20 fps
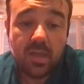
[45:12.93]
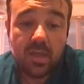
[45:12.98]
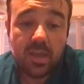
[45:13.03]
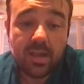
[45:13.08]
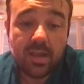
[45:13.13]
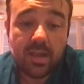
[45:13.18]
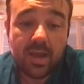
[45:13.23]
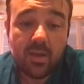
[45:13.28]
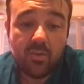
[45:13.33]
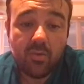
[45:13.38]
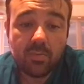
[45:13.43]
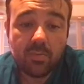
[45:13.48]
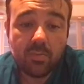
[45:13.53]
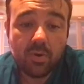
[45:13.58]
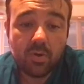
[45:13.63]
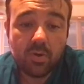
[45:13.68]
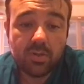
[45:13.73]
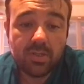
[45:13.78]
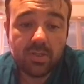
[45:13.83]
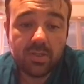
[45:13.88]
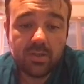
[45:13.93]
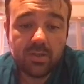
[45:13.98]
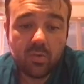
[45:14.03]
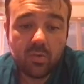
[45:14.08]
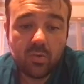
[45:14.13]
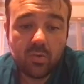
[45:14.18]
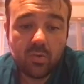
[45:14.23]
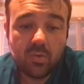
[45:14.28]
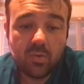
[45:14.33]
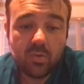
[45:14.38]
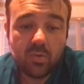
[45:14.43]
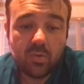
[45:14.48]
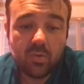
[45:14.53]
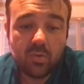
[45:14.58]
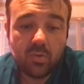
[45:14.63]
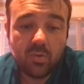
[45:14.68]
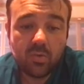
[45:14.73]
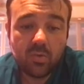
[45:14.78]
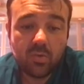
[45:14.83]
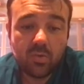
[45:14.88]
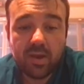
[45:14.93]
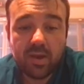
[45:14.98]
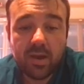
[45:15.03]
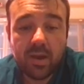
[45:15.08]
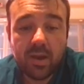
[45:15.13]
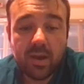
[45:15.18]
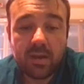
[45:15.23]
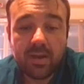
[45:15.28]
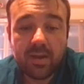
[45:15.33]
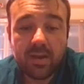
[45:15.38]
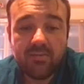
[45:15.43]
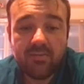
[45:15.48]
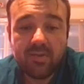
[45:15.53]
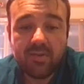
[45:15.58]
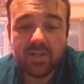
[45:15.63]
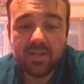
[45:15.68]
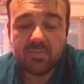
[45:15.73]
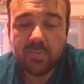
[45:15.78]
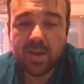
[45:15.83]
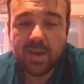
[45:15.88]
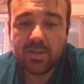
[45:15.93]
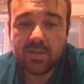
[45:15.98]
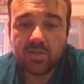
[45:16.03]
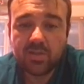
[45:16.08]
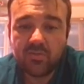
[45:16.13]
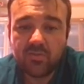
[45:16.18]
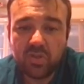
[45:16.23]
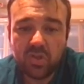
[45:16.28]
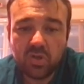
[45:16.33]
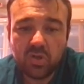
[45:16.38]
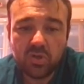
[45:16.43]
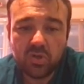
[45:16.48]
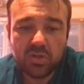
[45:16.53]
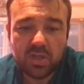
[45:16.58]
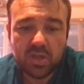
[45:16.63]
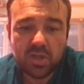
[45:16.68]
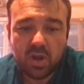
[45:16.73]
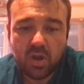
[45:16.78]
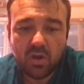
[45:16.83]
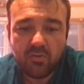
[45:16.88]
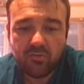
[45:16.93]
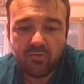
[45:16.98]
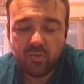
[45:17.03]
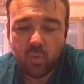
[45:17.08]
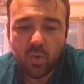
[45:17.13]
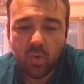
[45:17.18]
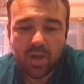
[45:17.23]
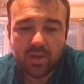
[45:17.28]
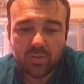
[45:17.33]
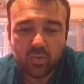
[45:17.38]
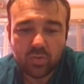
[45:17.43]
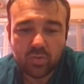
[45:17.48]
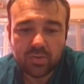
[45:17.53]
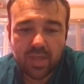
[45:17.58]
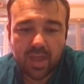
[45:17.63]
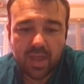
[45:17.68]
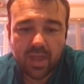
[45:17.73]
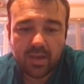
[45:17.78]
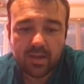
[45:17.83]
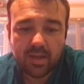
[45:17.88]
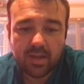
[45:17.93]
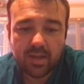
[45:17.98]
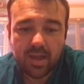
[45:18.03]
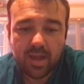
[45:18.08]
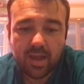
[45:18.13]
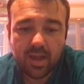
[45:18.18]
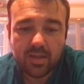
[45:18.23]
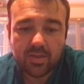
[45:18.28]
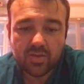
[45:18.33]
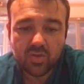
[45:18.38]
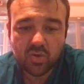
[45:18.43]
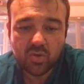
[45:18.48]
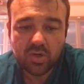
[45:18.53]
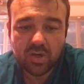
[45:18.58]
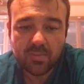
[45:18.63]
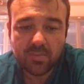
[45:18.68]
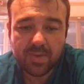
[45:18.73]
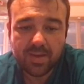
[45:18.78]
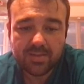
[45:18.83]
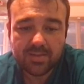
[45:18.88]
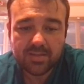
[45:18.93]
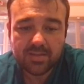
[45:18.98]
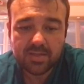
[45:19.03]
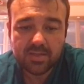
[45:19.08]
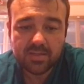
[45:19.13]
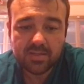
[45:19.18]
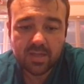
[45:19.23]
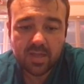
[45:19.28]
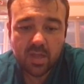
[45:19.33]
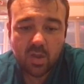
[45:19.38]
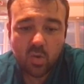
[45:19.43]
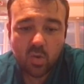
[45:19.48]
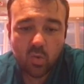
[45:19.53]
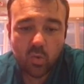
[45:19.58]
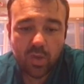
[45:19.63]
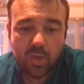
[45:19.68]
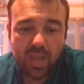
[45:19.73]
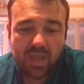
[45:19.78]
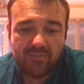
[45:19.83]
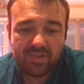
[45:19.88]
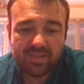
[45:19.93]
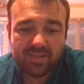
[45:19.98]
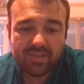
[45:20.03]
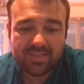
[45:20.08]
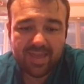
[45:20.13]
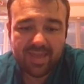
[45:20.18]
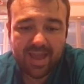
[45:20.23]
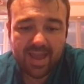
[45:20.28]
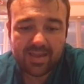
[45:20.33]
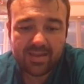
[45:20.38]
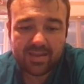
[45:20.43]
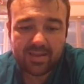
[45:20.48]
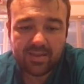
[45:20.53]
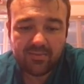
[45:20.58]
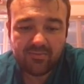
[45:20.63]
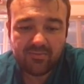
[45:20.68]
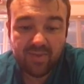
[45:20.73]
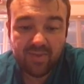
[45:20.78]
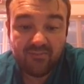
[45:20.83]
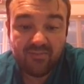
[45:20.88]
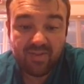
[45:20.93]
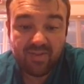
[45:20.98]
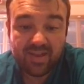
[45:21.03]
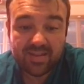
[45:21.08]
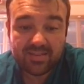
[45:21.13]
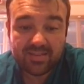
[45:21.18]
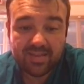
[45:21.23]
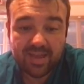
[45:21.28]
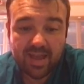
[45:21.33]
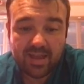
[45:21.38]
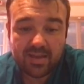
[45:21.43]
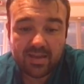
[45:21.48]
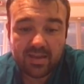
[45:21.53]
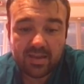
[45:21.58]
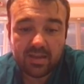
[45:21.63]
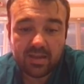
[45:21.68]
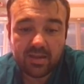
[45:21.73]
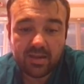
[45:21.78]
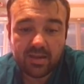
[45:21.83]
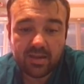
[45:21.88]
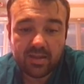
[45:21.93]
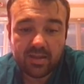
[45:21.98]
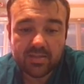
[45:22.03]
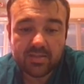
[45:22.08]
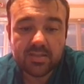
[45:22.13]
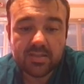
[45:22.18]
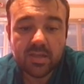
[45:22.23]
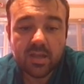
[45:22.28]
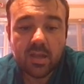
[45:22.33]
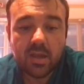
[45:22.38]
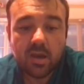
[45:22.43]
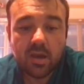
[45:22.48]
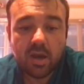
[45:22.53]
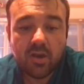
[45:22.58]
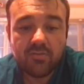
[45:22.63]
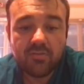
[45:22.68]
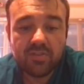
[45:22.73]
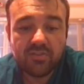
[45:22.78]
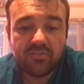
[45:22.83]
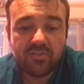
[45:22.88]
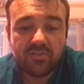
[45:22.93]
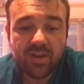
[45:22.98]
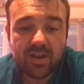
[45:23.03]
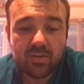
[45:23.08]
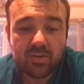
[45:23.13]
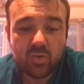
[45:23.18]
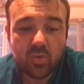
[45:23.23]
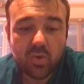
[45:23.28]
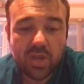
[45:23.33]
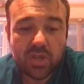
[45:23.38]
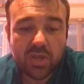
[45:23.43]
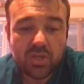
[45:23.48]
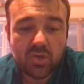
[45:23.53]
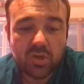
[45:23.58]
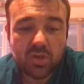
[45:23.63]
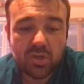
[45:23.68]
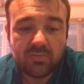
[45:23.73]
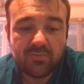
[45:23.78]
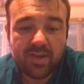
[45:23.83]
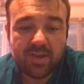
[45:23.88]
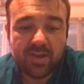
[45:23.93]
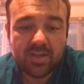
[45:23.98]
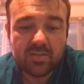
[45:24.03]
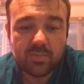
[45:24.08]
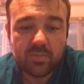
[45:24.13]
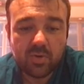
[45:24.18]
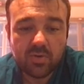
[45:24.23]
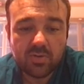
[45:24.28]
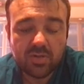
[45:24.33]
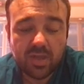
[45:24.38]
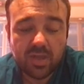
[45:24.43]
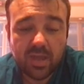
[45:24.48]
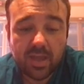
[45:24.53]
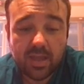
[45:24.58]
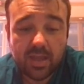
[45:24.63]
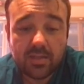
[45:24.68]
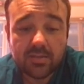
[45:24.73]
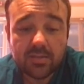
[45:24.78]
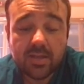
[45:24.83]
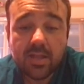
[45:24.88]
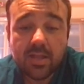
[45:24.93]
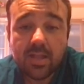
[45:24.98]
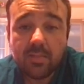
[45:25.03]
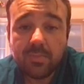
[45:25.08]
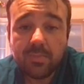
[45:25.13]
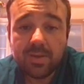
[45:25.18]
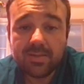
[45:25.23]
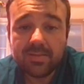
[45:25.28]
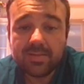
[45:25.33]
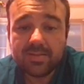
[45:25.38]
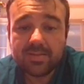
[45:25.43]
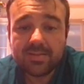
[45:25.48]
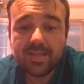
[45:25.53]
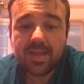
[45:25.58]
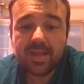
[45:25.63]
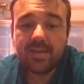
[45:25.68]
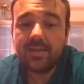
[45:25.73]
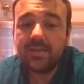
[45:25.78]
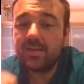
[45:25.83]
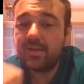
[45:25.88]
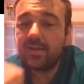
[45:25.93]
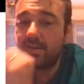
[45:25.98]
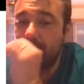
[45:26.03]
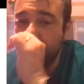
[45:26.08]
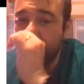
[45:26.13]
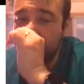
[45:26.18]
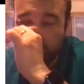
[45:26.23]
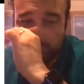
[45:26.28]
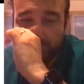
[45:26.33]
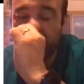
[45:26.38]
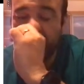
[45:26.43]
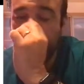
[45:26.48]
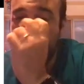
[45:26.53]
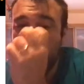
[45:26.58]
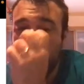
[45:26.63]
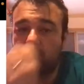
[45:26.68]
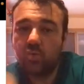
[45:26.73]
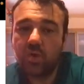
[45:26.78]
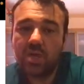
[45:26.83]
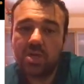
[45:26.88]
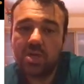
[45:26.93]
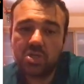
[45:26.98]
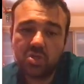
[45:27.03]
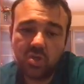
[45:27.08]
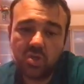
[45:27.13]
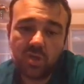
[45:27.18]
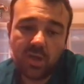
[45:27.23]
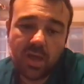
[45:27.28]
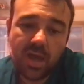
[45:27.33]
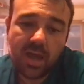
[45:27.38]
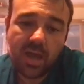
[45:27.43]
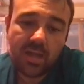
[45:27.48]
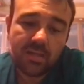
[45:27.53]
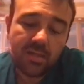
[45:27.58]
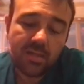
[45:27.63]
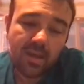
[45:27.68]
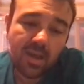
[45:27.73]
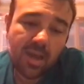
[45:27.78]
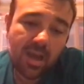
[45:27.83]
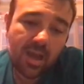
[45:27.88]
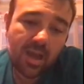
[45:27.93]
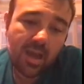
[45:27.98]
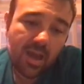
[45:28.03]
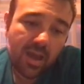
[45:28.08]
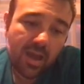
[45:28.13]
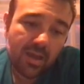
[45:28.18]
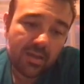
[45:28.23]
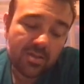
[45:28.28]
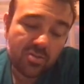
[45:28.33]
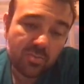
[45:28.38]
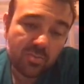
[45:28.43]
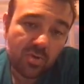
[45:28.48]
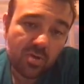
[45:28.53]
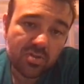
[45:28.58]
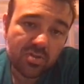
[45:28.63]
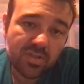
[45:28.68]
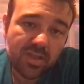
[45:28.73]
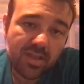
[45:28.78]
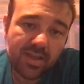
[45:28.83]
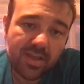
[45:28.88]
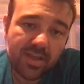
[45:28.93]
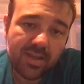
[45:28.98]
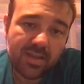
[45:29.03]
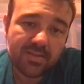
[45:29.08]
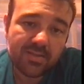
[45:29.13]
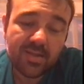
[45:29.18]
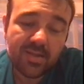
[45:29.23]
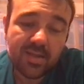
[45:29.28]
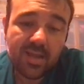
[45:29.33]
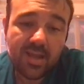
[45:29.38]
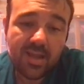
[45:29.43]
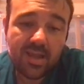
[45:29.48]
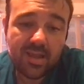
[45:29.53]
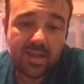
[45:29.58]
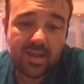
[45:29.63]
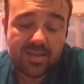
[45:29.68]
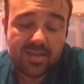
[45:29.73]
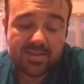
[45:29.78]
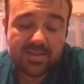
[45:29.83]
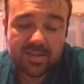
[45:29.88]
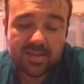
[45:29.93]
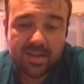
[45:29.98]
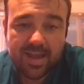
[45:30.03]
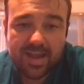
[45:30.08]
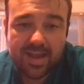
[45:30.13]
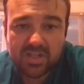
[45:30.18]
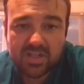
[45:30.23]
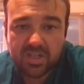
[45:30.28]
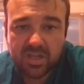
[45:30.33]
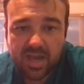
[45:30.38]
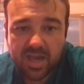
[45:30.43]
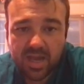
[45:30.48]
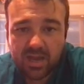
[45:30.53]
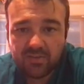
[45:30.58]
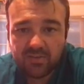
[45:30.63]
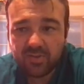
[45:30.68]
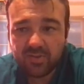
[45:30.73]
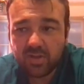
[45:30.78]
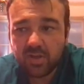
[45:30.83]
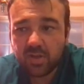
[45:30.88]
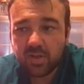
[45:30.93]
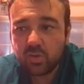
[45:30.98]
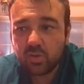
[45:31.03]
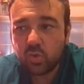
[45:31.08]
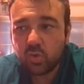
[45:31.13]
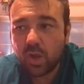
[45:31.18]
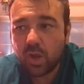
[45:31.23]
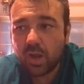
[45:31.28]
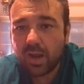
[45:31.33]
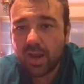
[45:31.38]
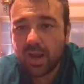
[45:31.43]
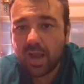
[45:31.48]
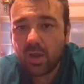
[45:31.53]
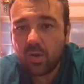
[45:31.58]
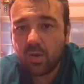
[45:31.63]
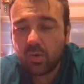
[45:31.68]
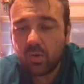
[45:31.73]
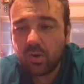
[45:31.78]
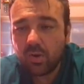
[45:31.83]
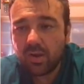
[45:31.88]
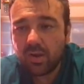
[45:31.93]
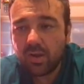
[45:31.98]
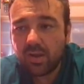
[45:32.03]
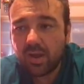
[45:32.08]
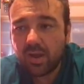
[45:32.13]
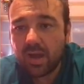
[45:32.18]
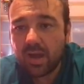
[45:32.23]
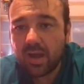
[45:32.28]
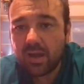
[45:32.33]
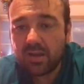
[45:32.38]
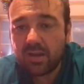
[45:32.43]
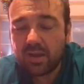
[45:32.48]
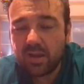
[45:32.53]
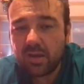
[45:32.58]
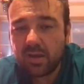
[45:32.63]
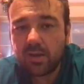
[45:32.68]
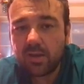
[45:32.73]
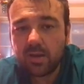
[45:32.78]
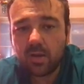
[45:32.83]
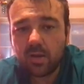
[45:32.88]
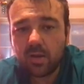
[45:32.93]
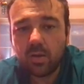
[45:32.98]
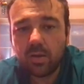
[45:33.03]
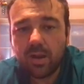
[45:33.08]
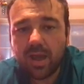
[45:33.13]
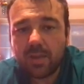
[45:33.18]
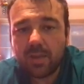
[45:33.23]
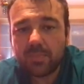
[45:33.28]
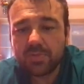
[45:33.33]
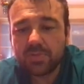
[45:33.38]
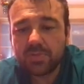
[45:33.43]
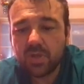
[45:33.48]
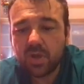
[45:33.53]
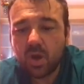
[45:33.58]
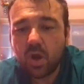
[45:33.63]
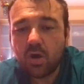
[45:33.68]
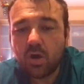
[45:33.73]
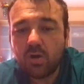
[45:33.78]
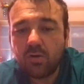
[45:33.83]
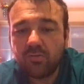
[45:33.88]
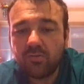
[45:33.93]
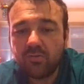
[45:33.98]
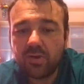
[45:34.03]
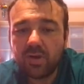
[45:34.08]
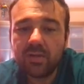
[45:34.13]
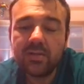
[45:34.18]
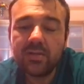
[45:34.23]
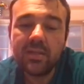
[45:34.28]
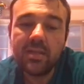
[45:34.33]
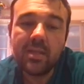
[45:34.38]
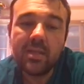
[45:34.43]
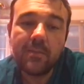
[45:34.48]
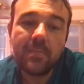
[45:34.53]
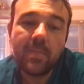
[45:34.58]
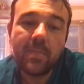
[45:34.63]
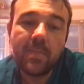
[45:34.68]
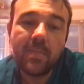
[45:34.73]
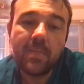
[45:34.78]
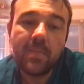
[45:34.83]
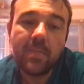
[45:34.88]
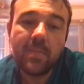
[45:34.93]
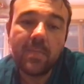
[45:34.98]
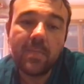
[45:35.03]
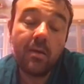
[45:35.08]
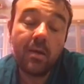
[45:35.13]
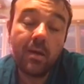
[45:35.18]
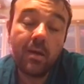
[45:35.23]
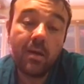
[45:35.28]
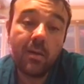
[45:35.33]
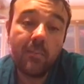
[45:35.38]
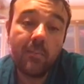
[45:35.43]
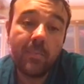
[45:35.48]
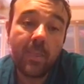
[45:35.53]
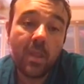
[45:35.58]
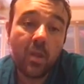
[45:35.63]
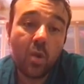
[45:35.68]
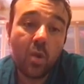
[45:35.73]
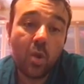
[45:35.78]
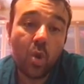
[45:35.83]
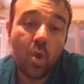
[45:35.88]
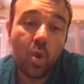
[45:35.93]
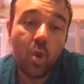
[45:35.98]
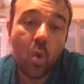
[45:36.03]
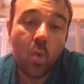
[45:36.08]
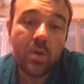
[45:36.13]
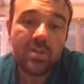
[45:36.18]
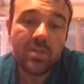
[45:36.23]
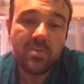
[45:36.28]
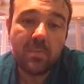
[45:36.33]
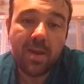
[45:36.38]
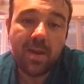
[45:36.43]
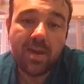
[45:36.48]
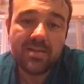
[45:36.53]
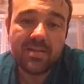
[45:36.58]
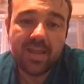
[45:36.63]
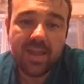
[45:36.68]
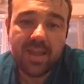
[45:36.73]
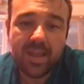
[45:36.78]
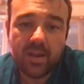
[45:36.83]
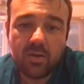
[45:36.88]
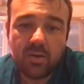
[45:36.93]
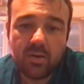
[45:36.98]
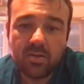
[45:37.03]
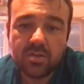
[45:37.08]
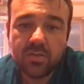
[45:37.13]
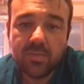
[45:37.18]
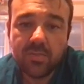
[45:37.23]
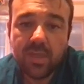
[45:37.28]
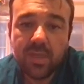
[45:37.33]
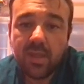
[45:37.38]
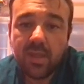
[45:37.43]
In our model, where we have an average mass of the order of 1 to 10 solar masses, we have a very tiny increase of the fluctuation at very small scales. But this tiny increase of the fluctuation at small scales is large enough to allow an earlier collapse of the lowest mass halos.